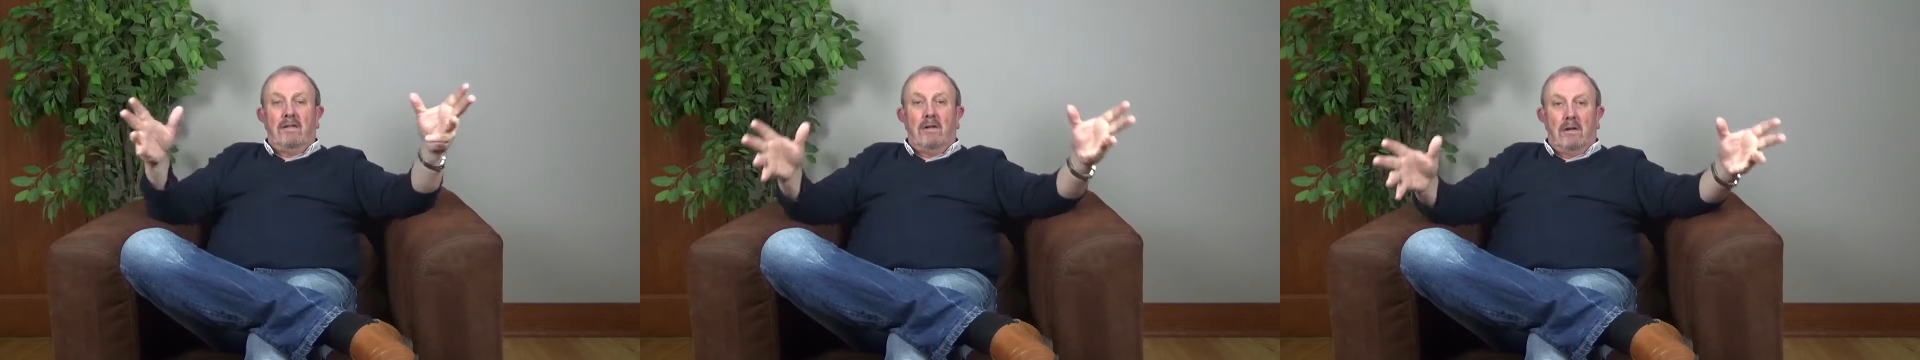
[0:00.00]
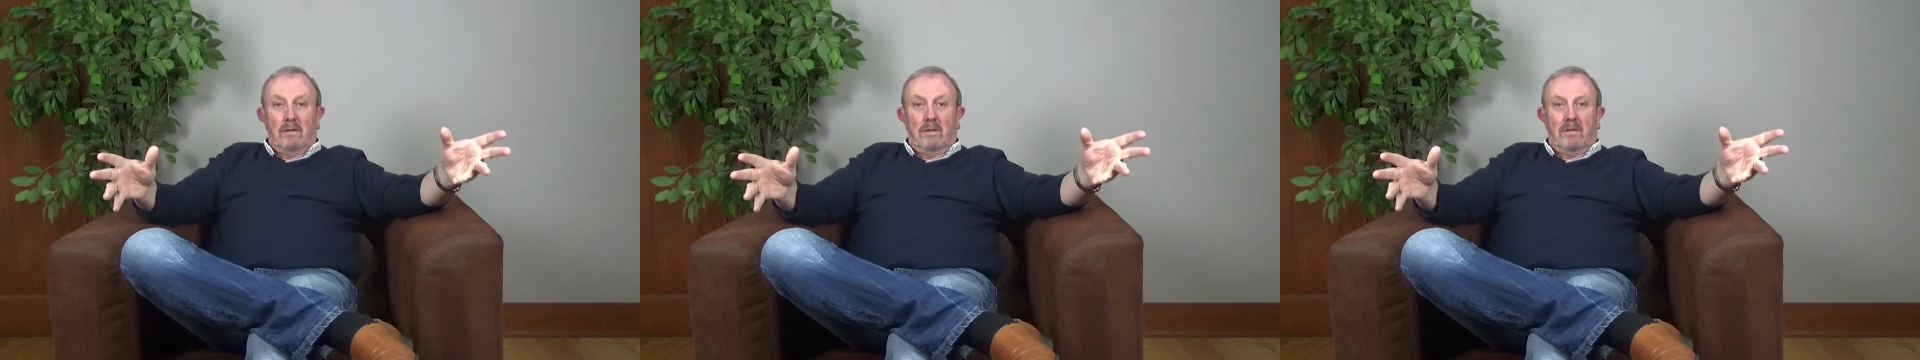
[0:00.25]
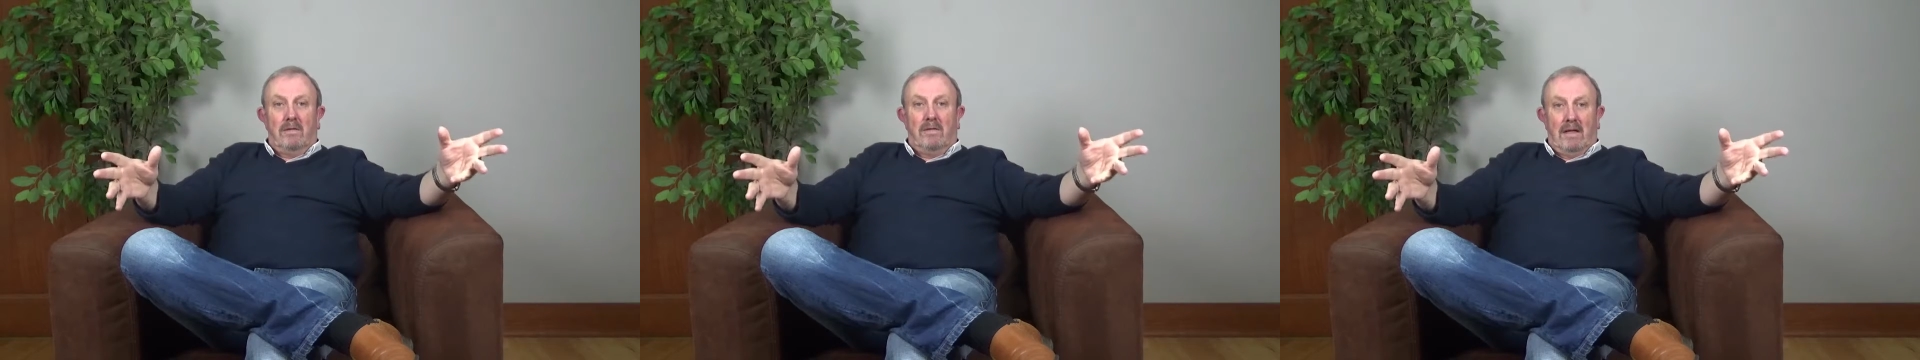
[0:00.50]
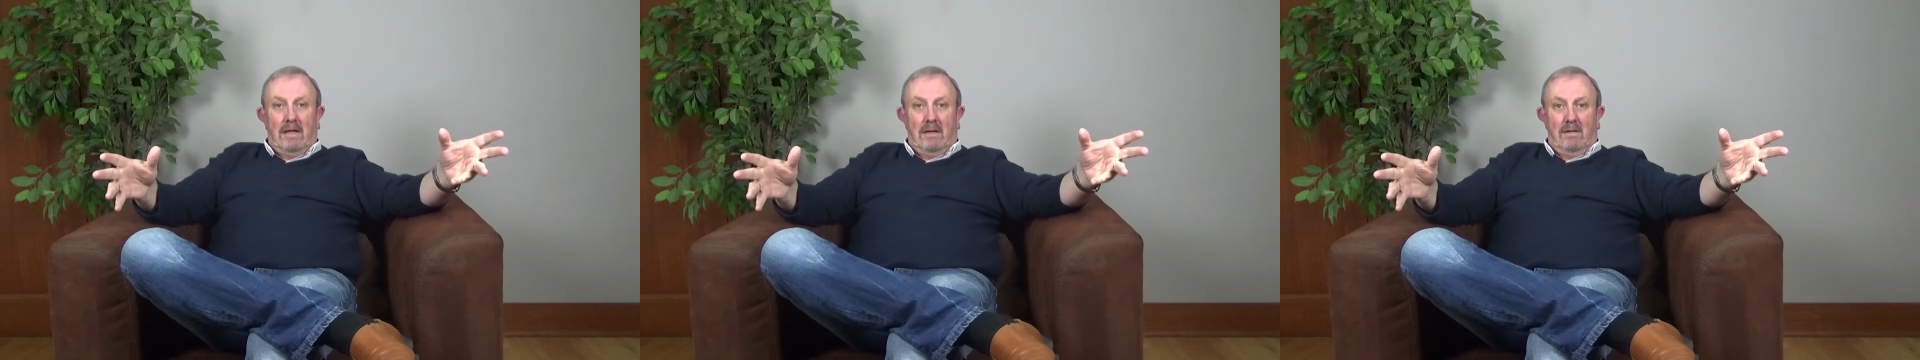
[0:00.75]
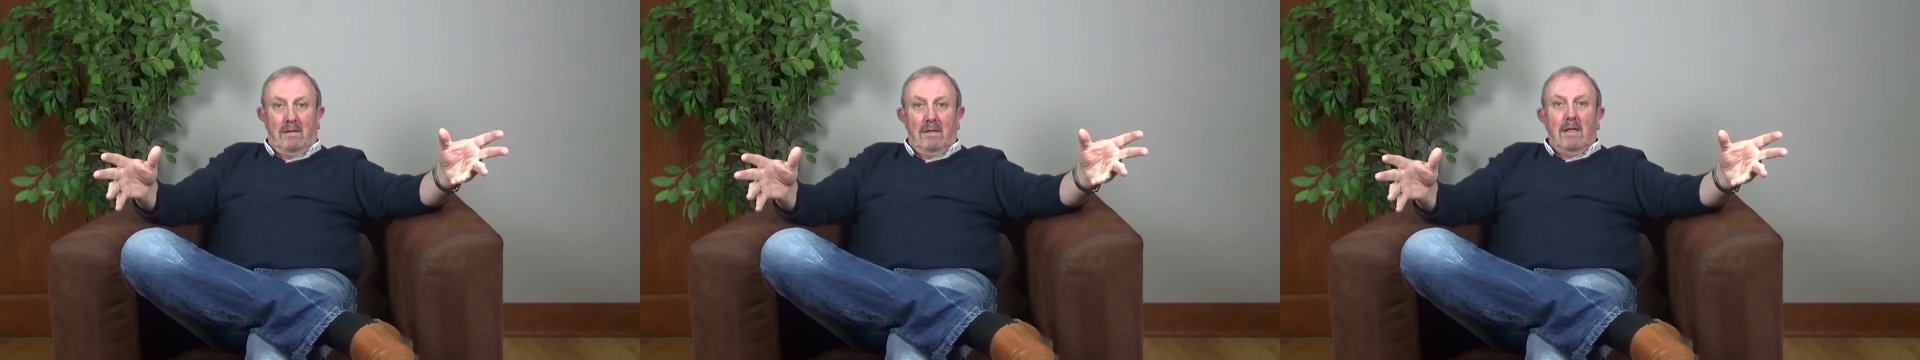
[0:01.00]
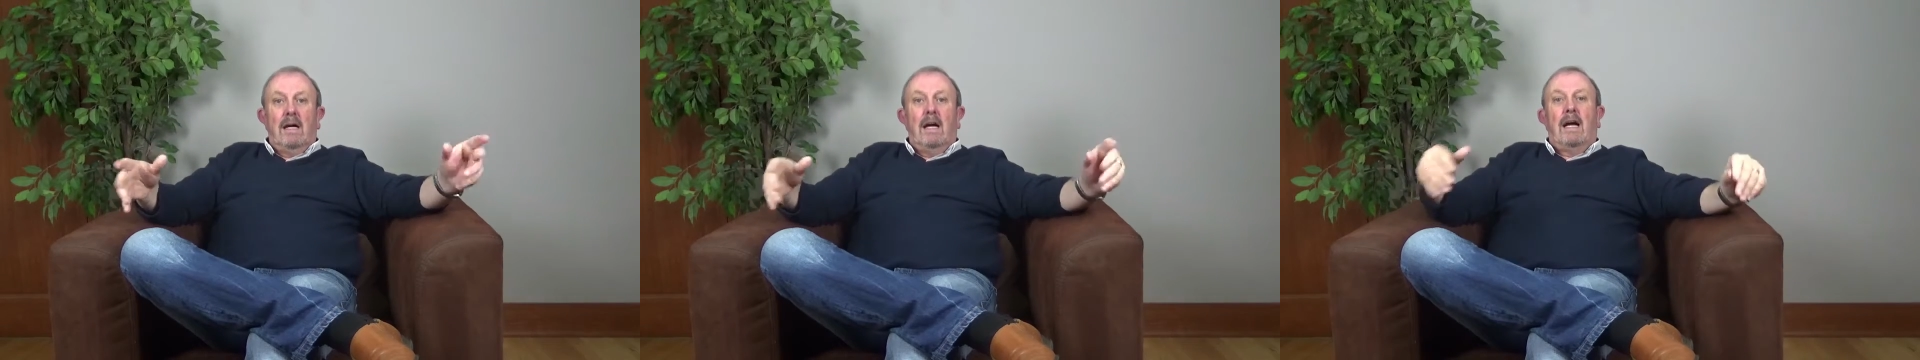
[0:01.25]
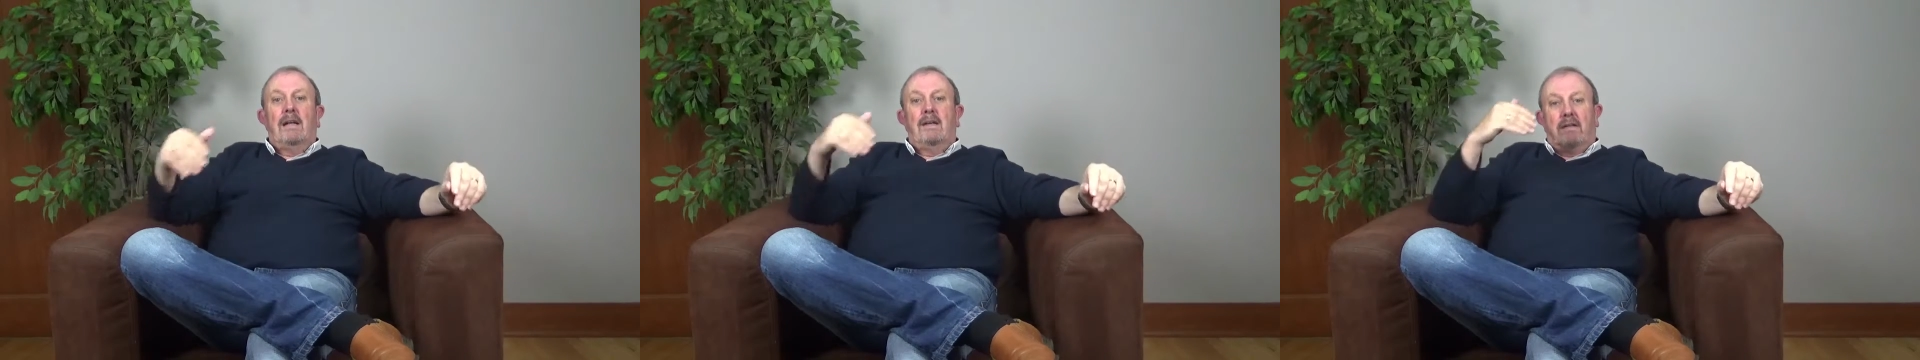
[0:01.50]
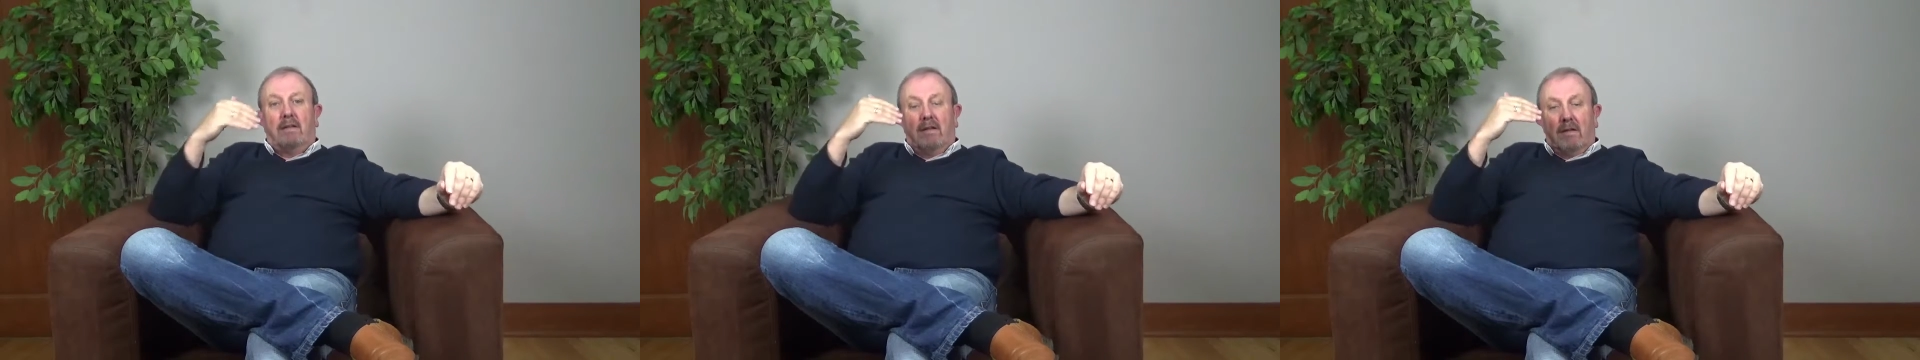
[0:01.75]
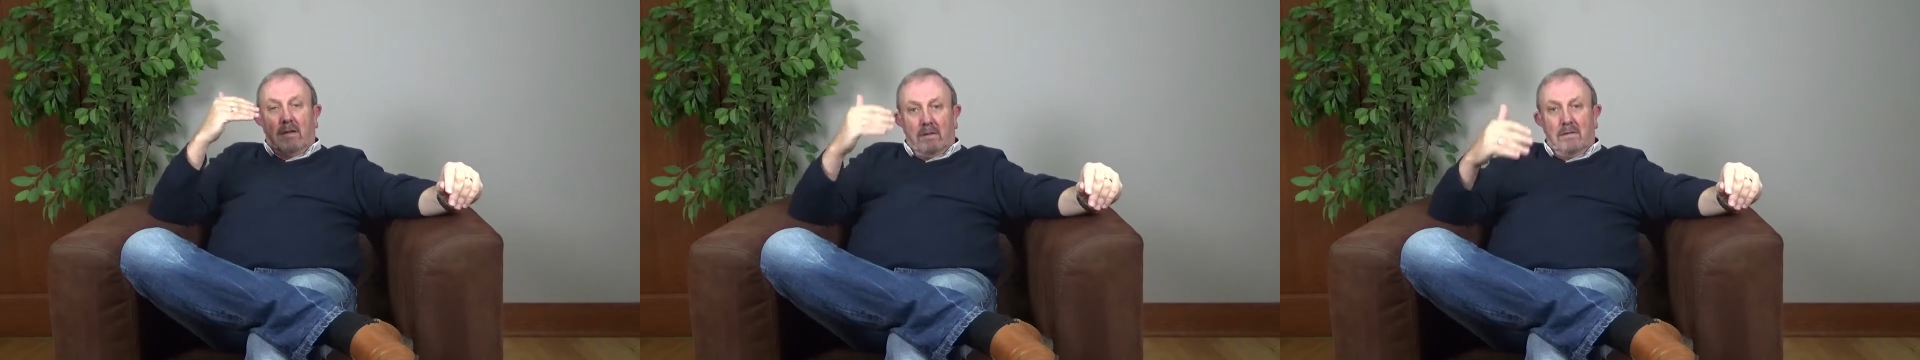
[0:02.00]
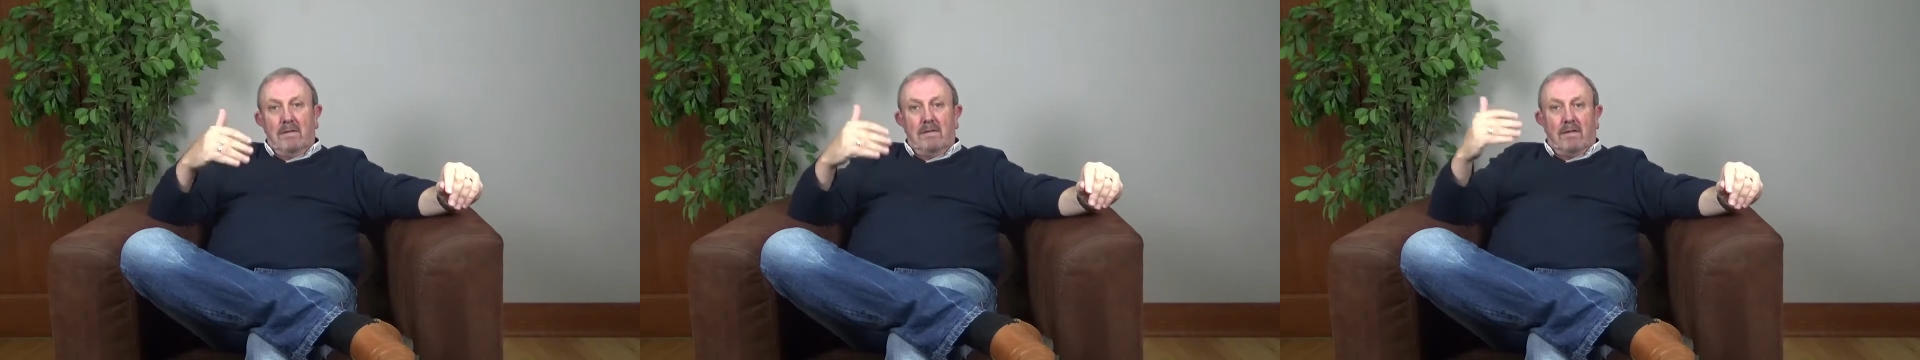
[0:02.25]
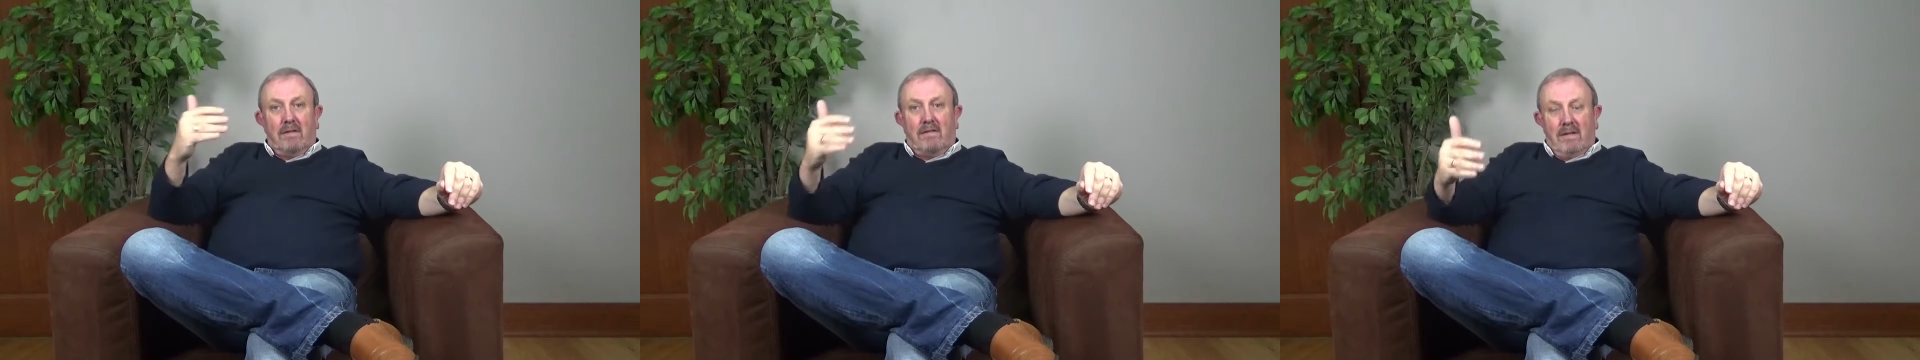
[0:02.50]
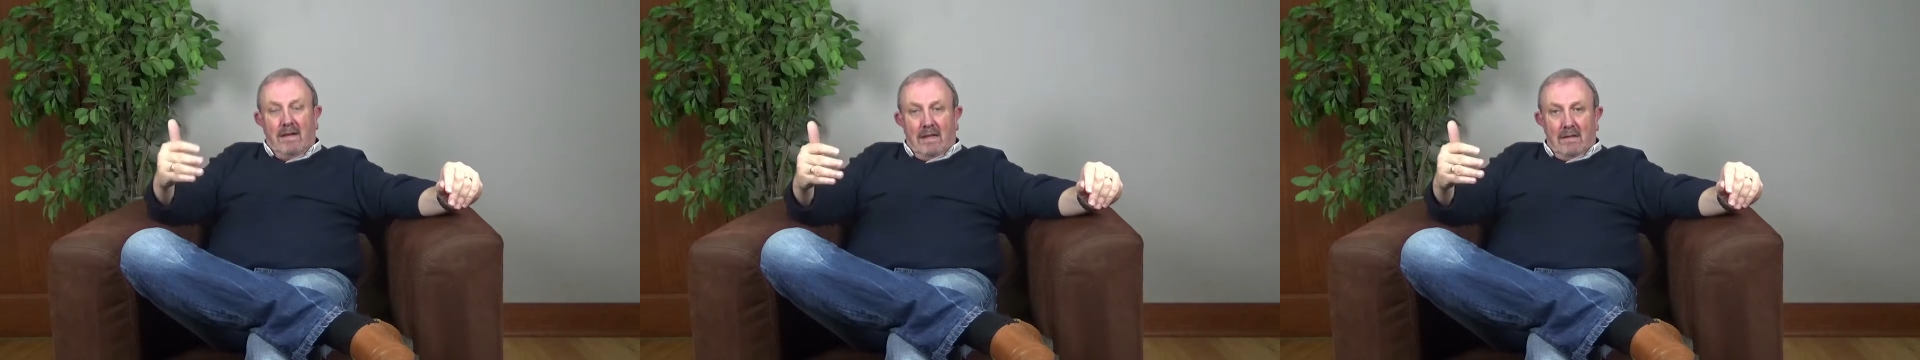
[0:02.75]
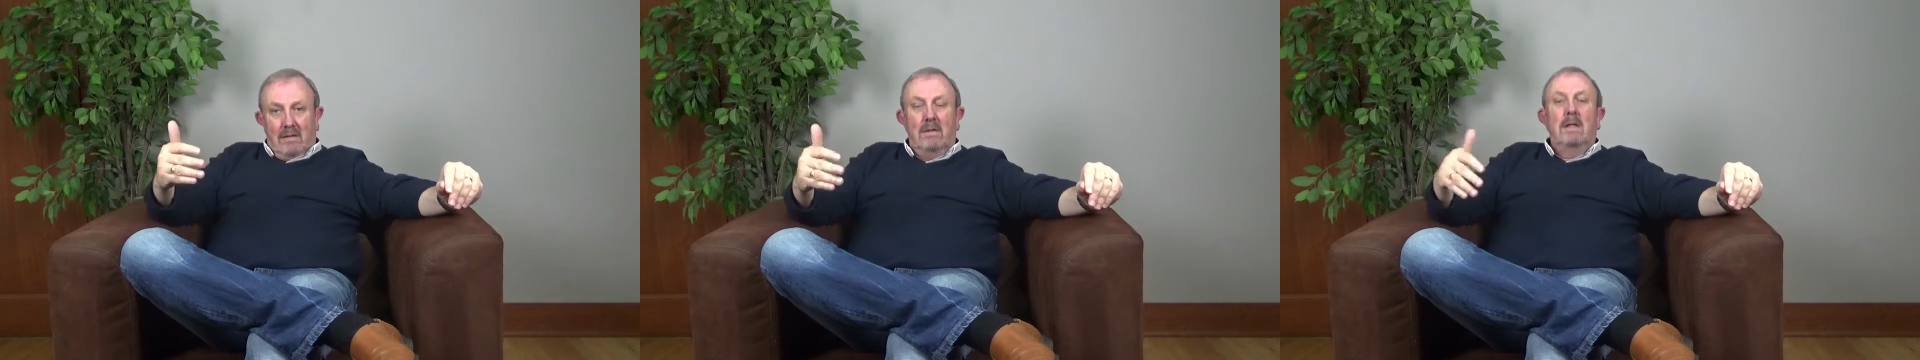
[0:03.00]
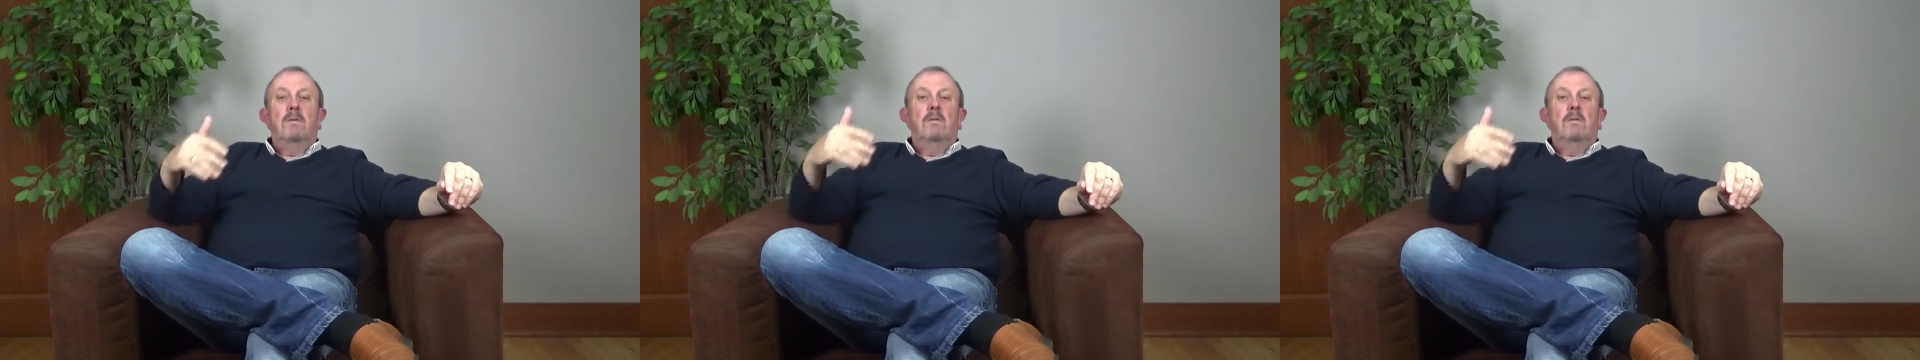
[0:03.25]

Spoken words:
to close a sale. And the closing of the sale